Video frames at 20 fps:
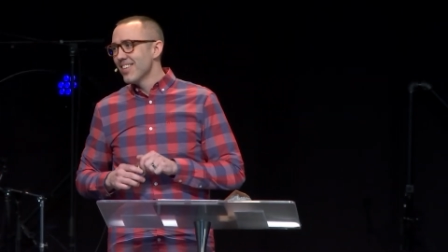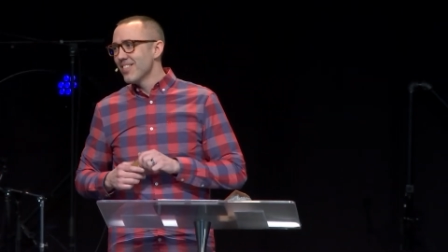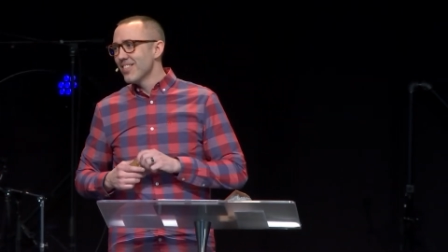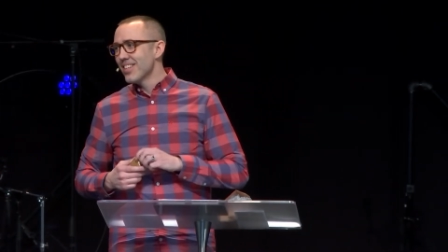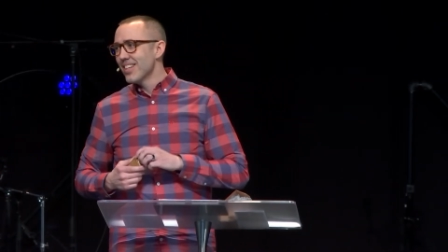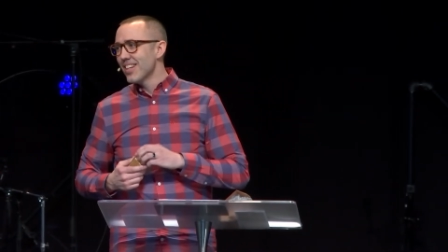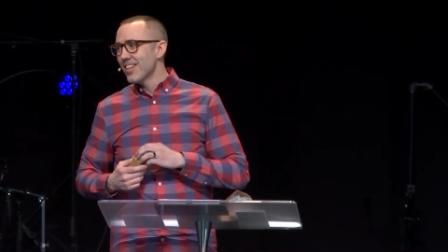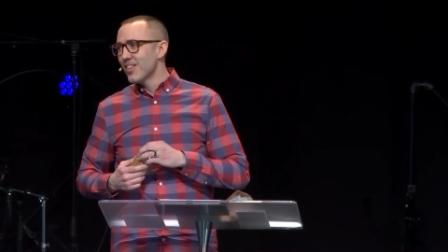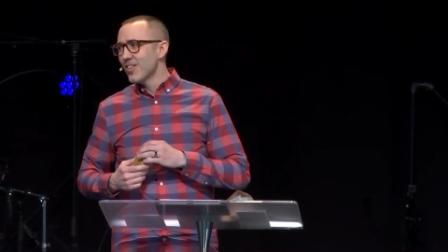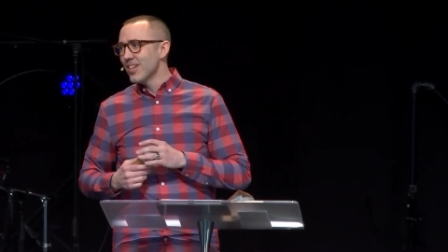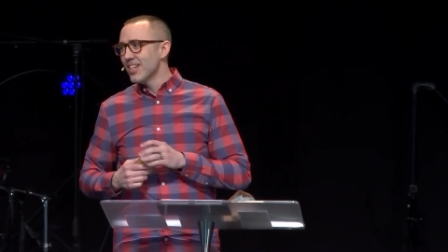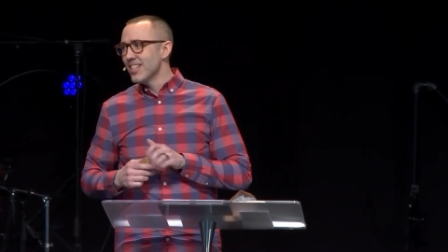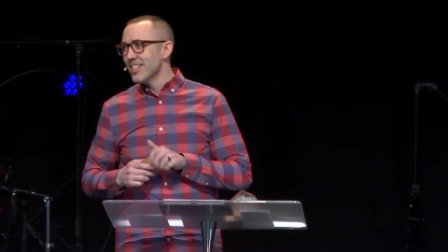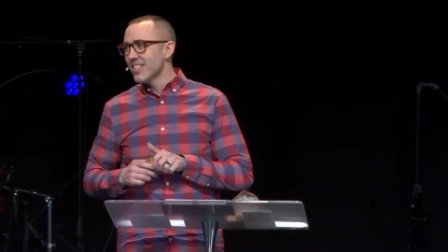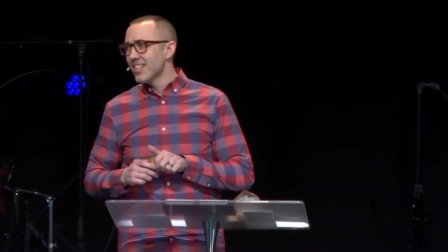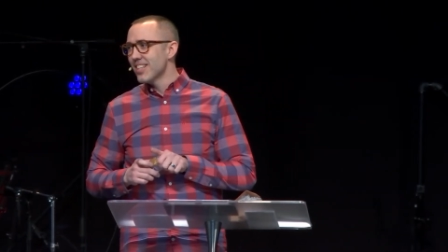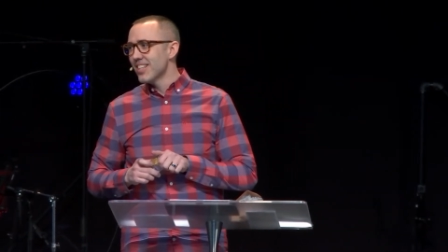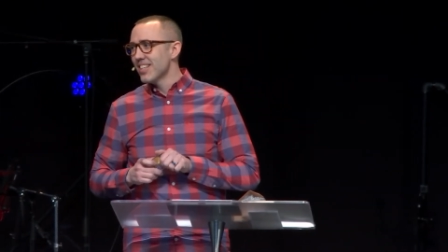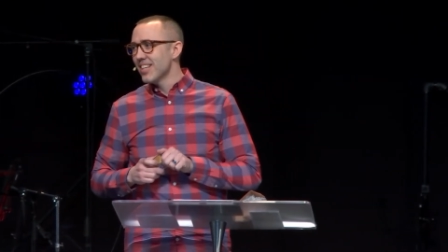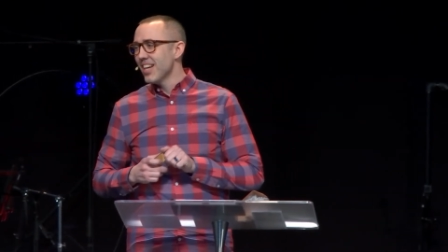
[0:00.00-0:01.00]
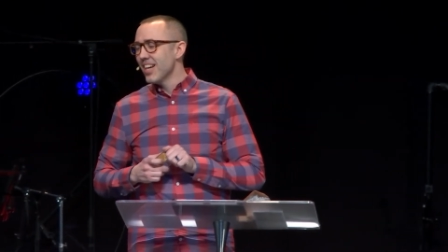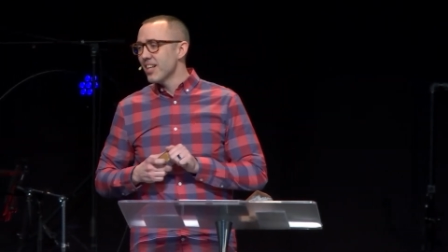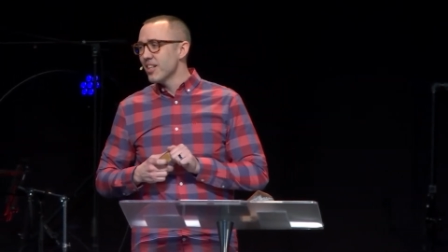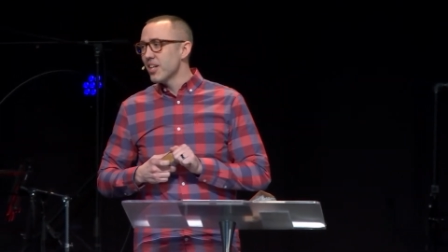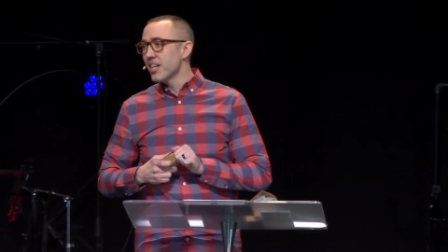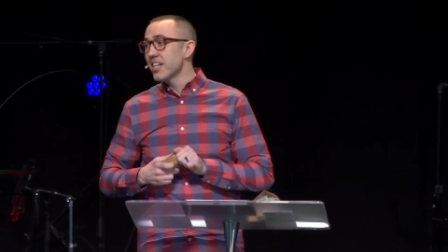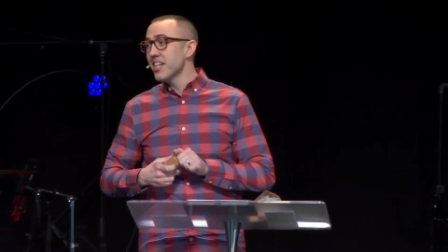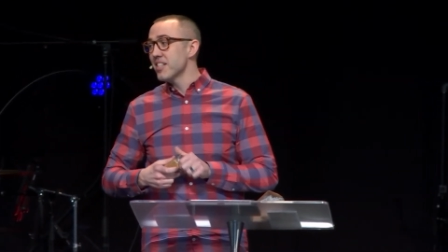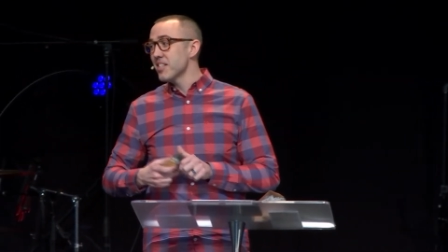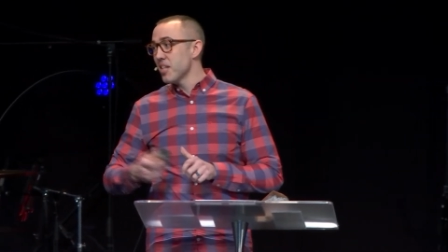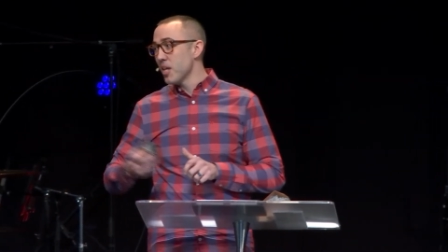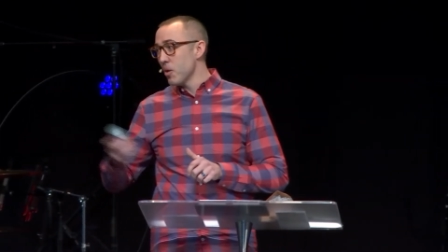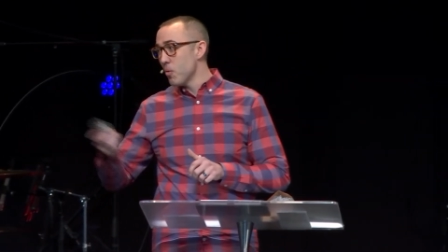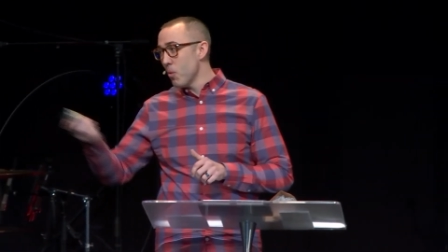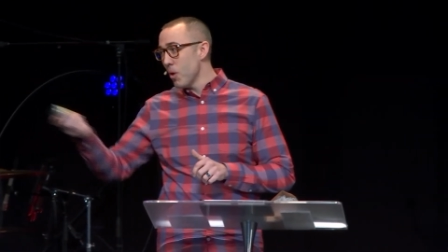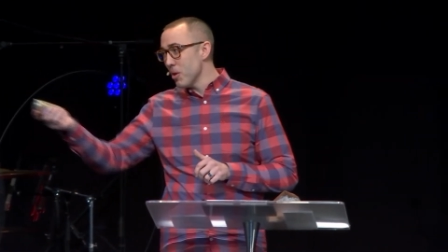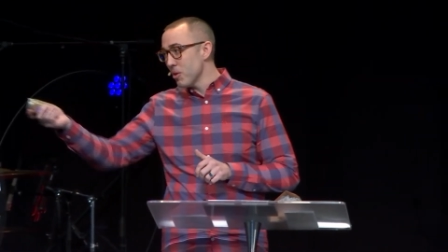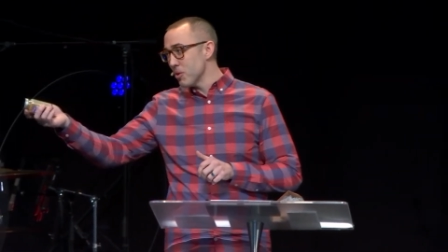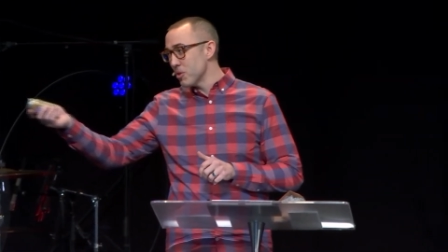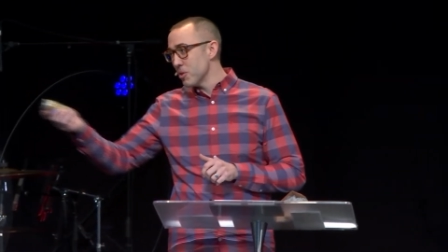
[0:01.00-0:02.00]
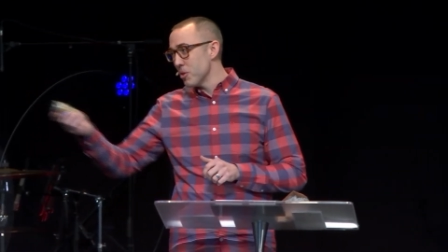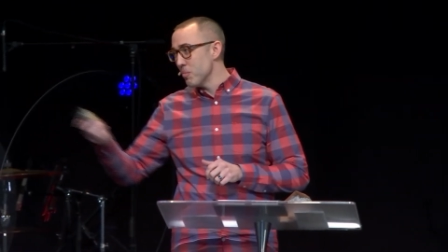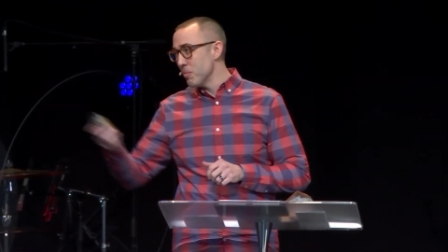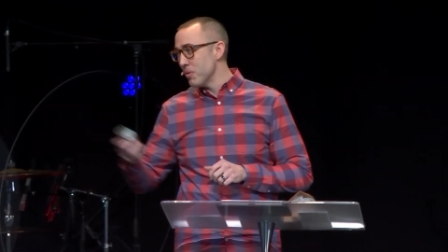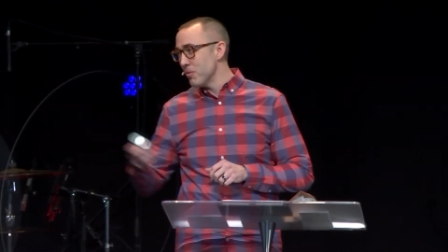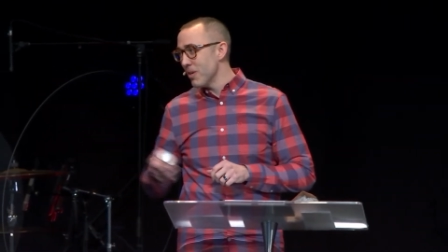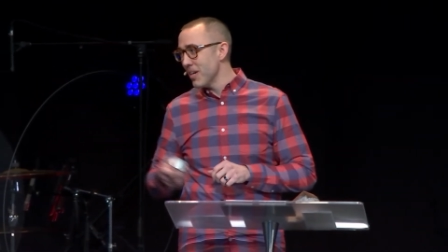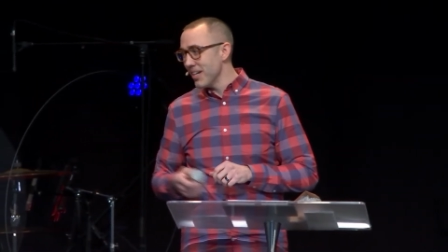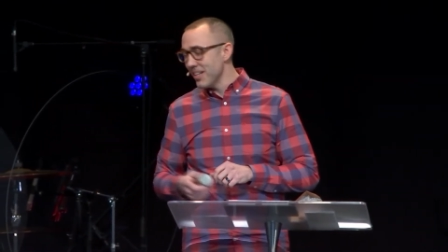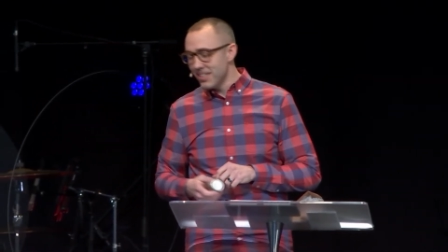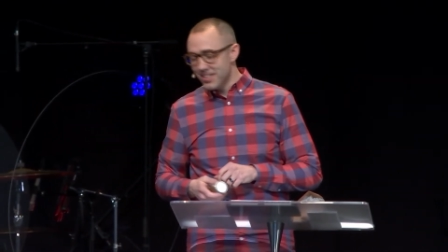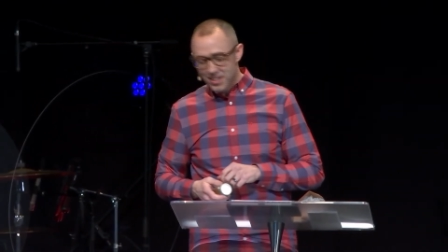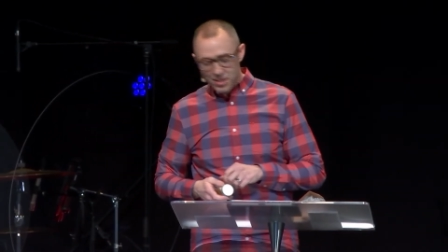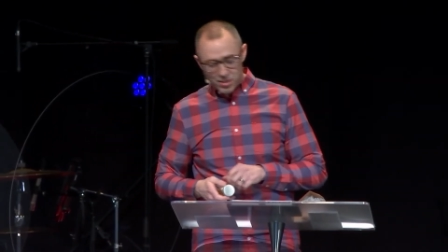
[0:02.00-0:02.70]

We get crazy. Yeah, lucky it's not a water sermon, Ryan.